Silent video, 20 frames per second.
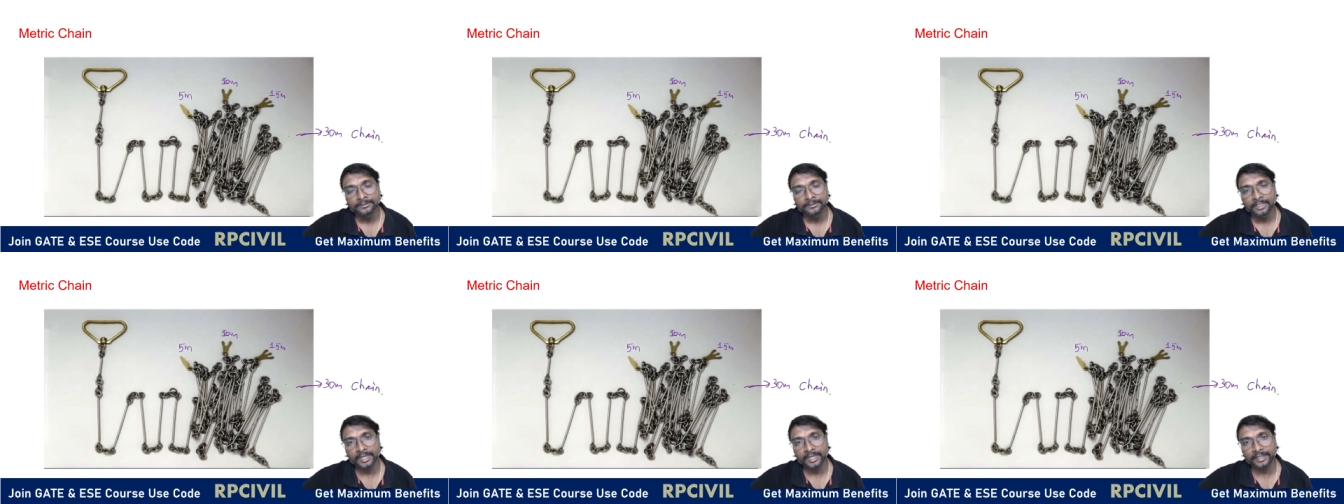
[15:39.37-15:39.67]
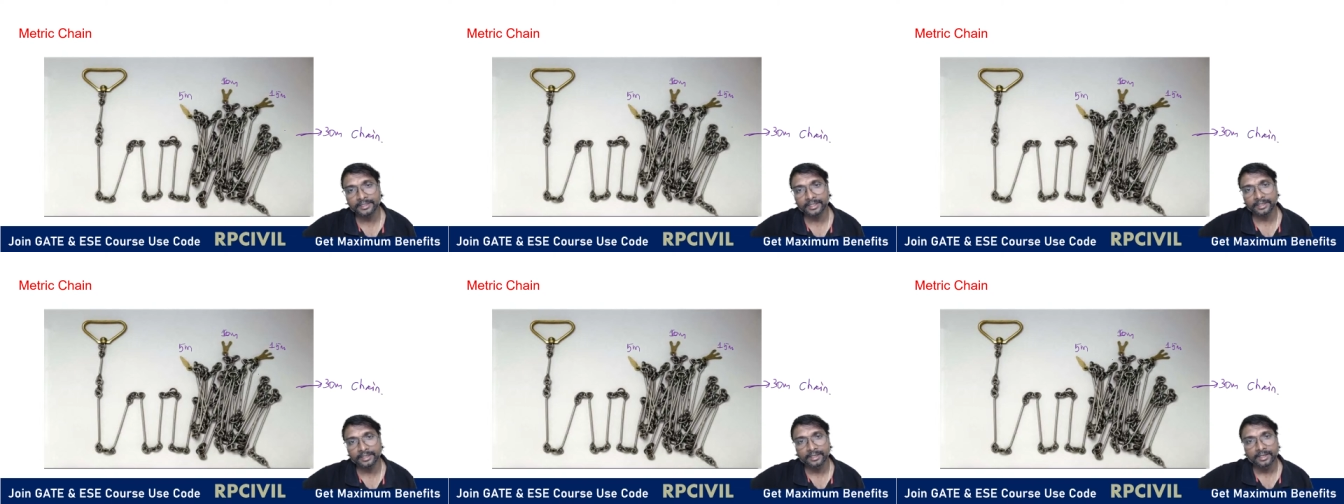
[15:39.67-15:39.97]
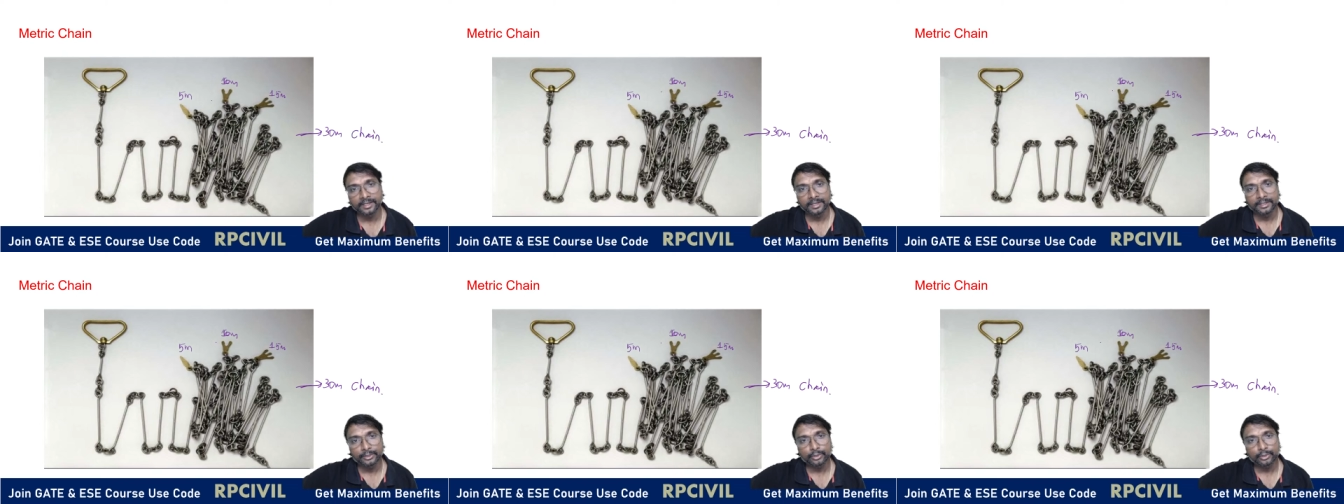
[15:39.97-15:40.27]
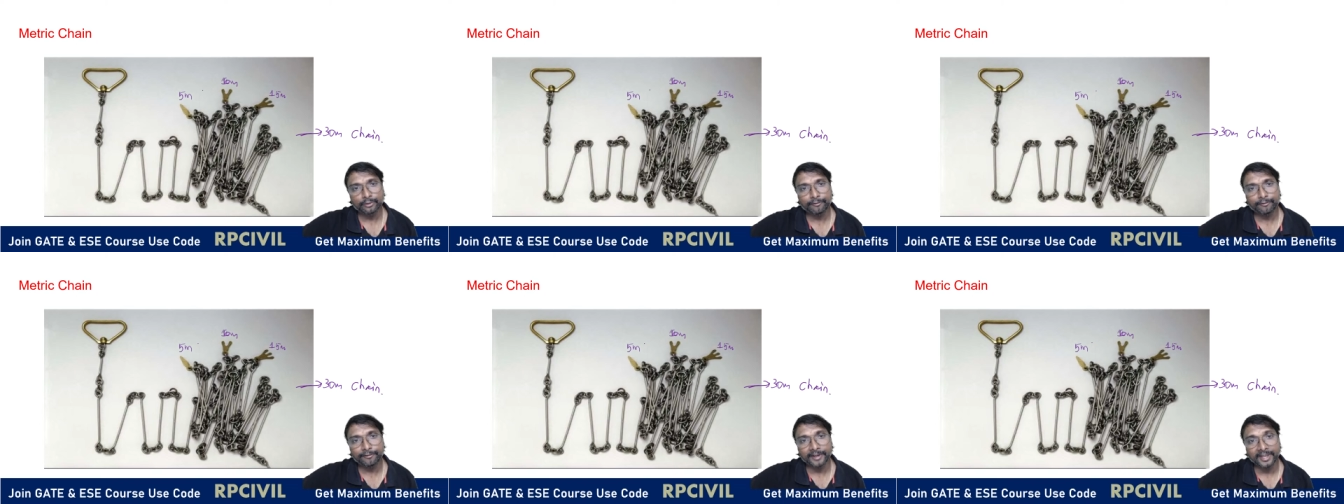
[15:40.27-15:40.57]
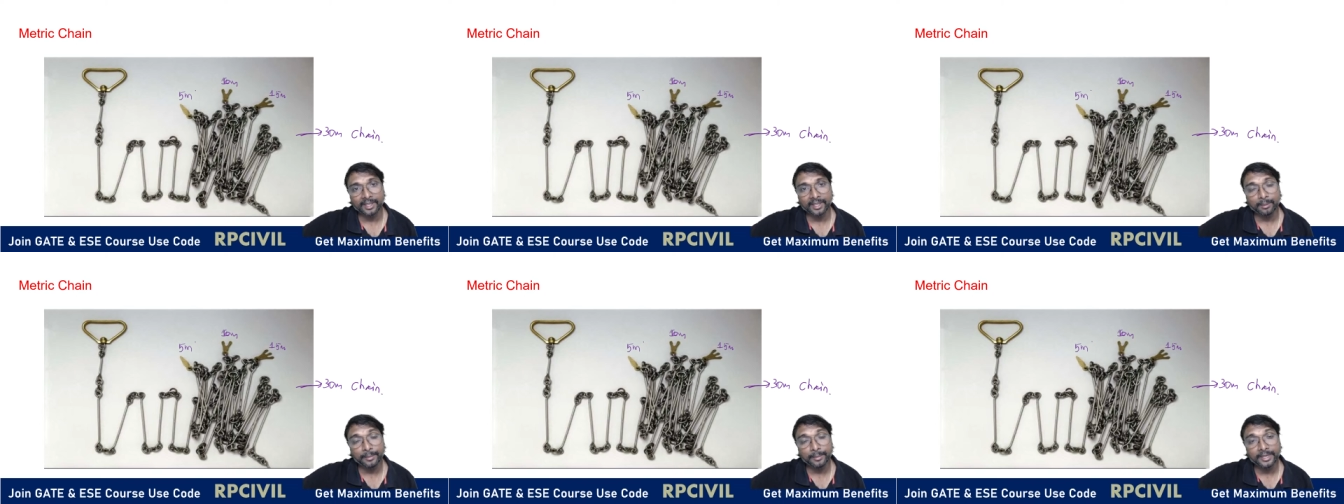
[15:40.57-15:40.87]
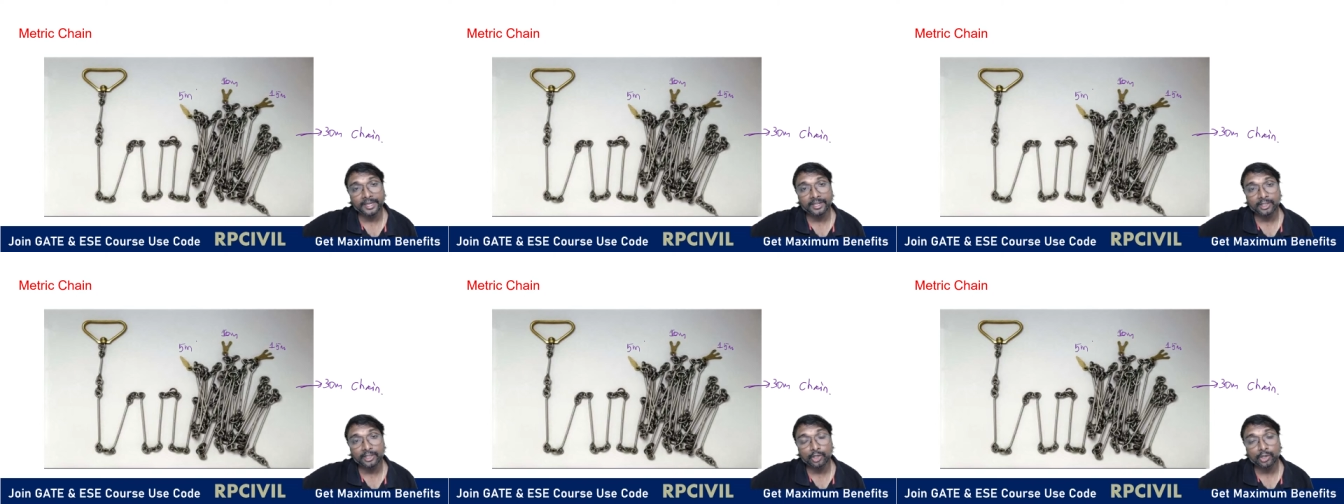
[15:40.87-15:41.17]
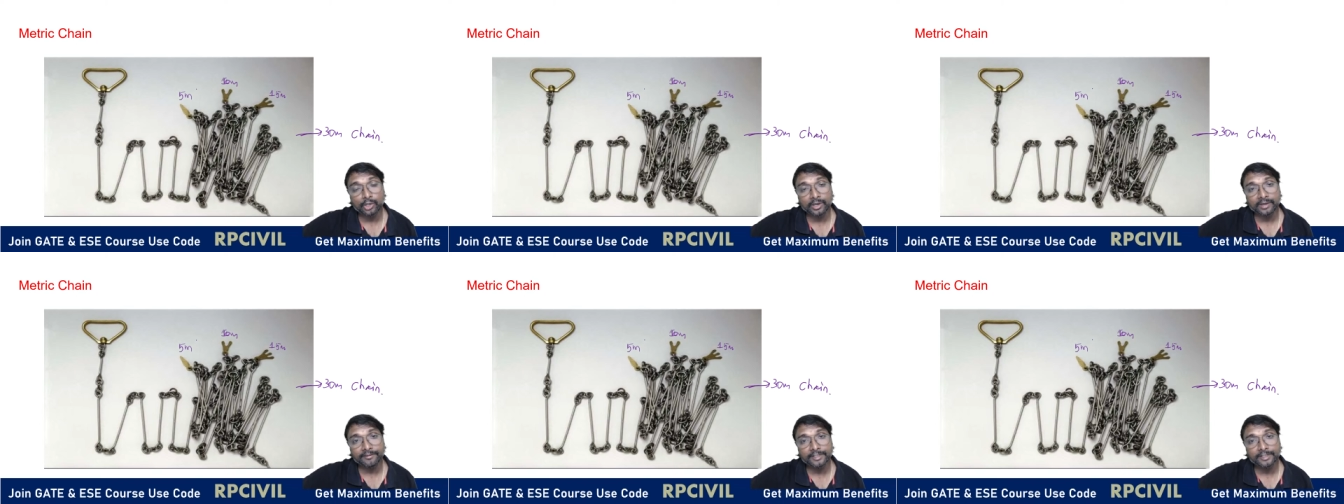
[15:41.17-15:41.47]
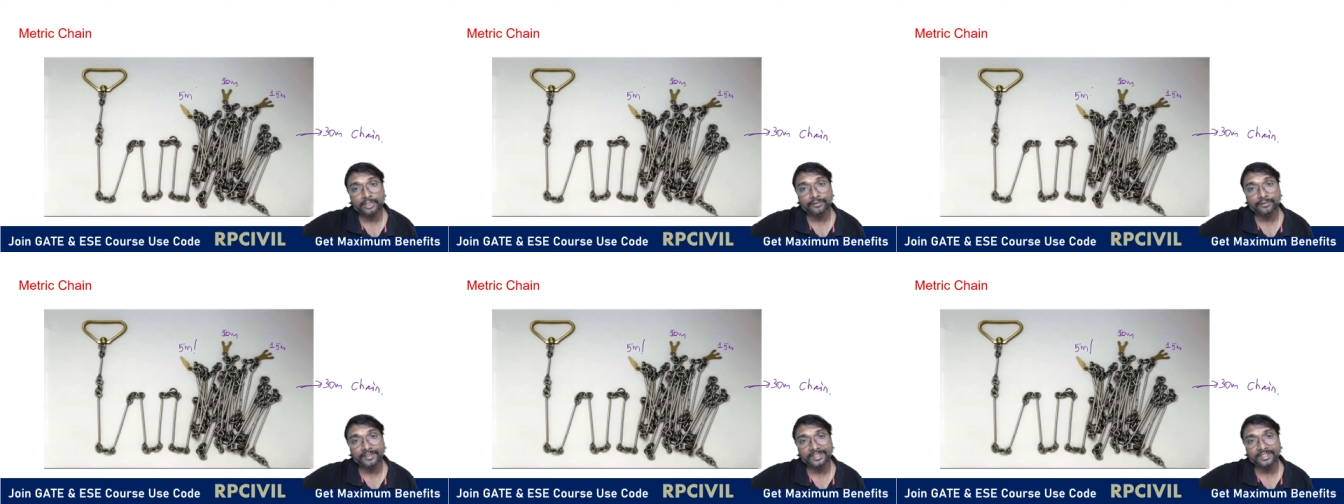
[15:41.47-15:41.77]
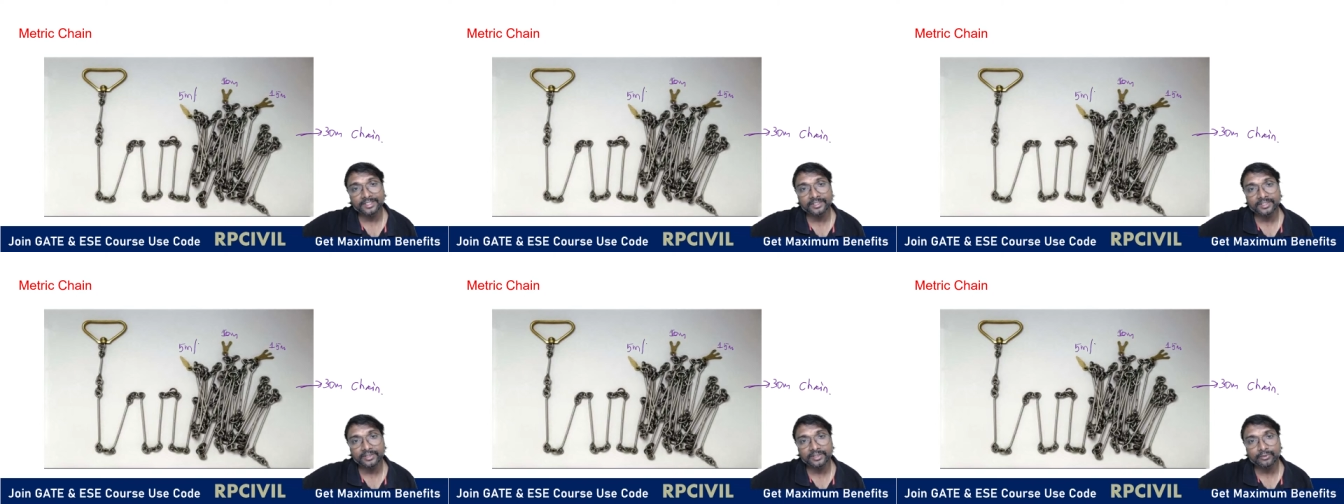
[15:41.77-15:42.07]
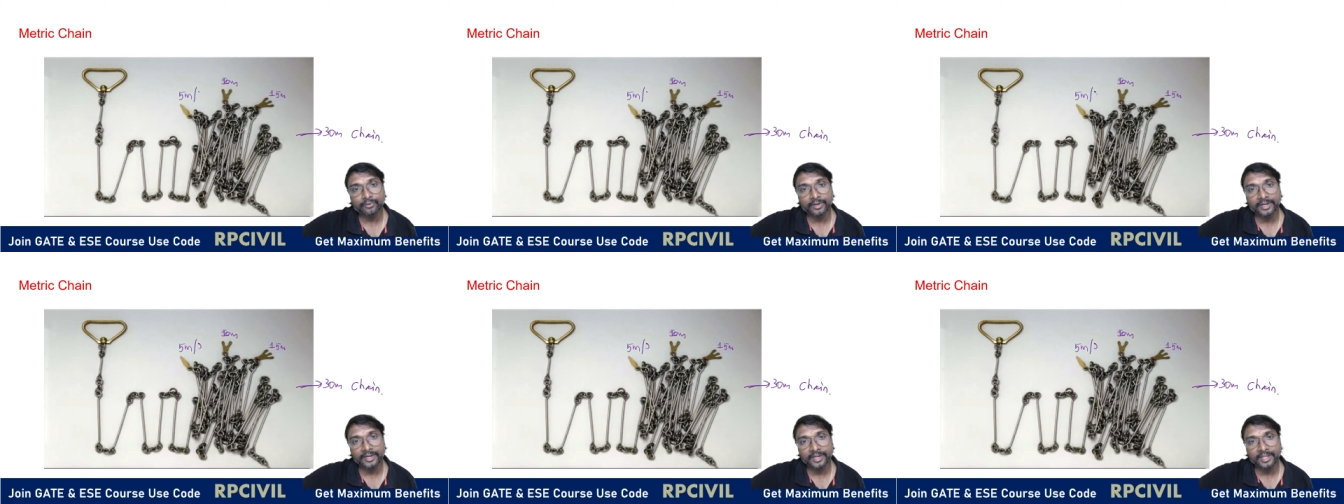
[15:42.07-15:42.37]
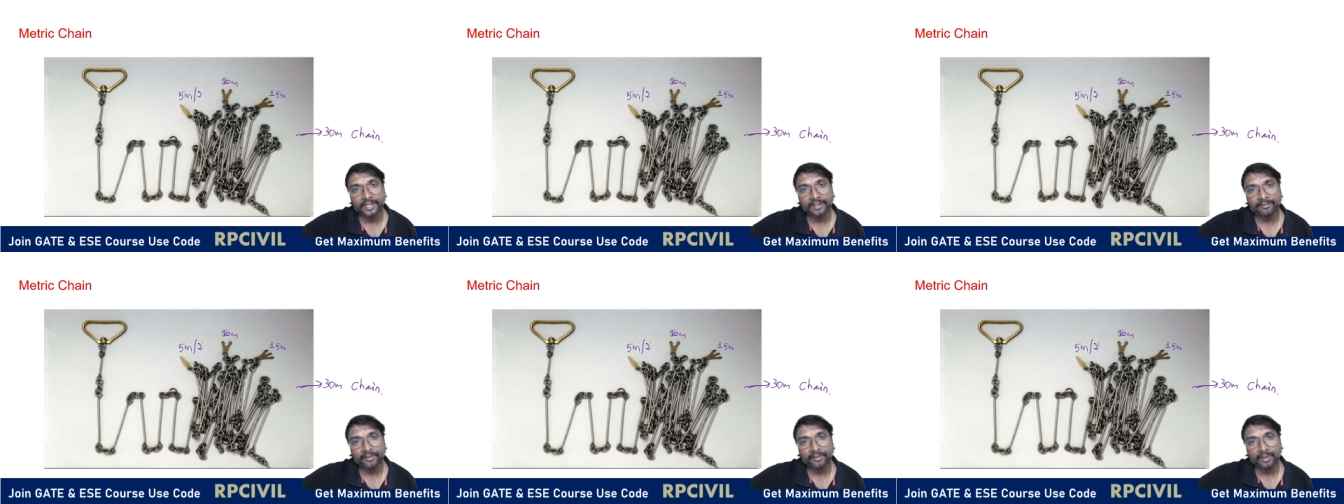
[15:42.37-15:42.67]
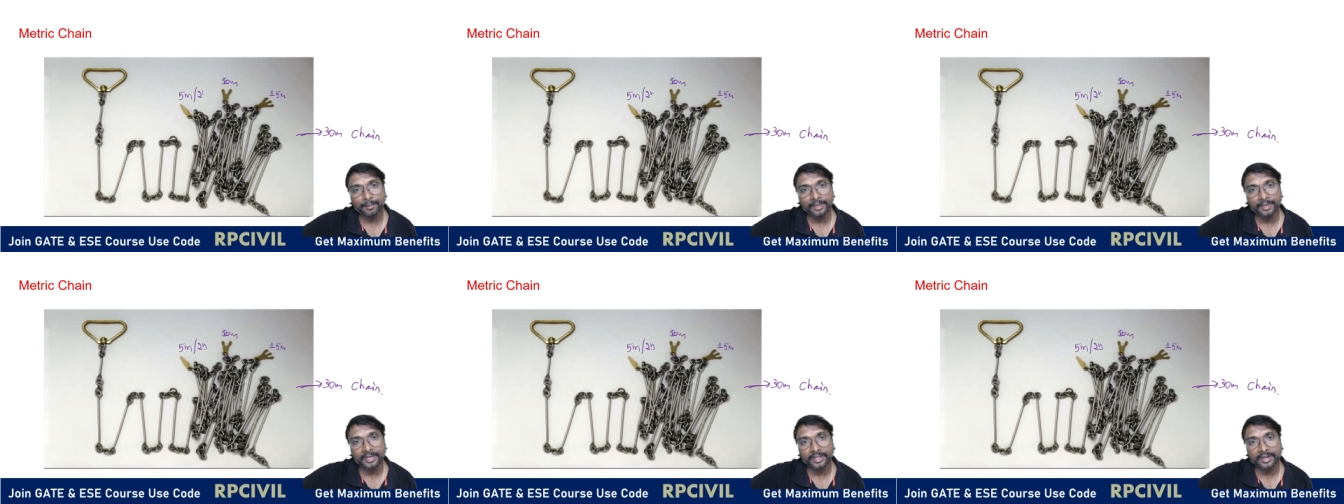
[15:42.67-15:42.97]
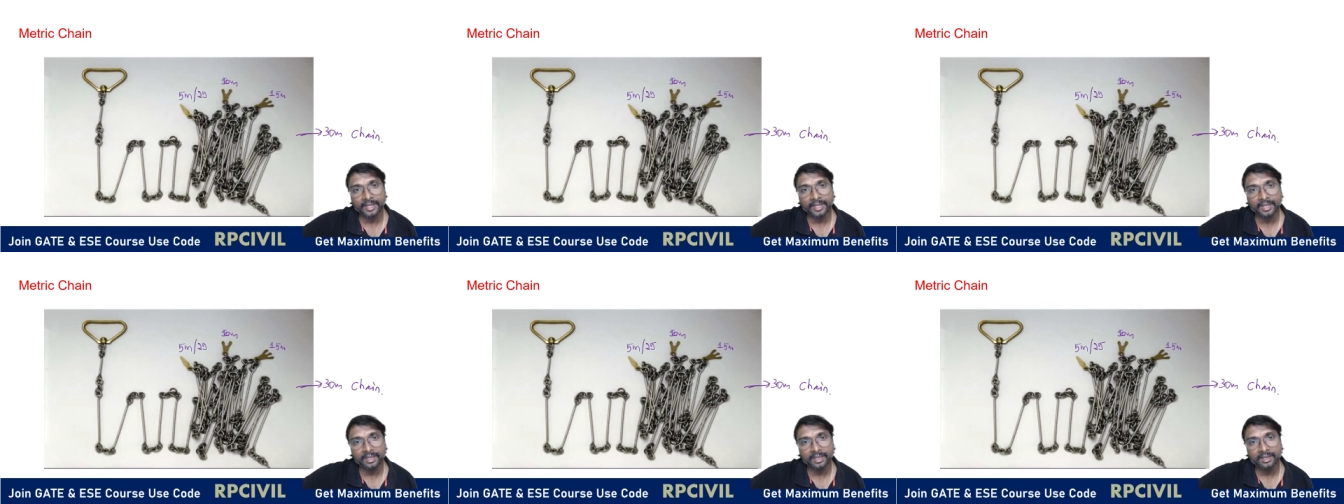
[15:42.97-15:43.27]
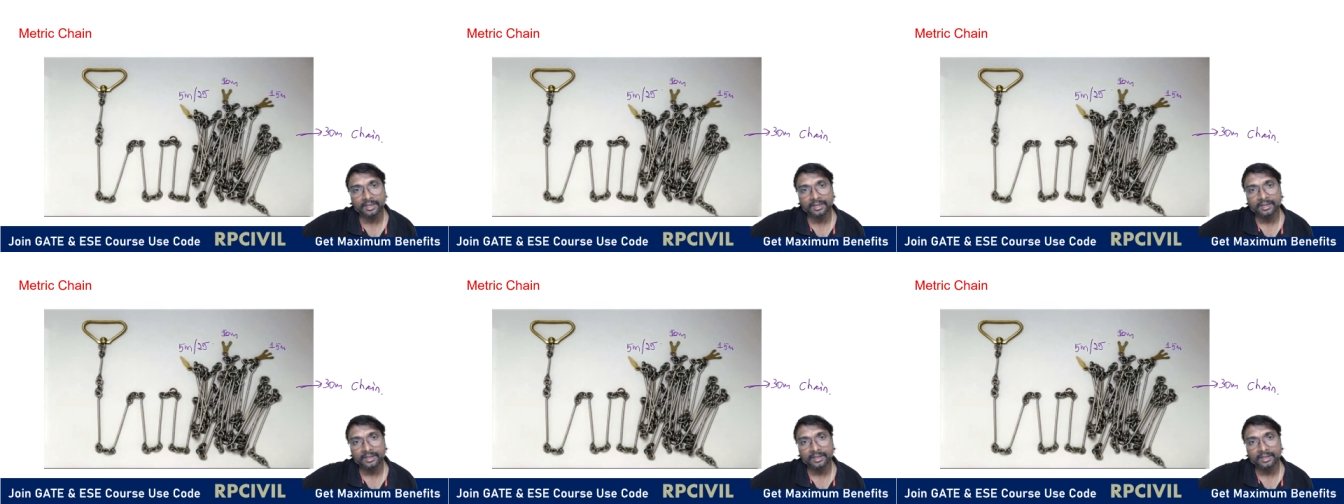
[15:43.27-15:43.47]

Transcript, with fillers: Like that. So 5 meter or which one? This is 25 meter, na?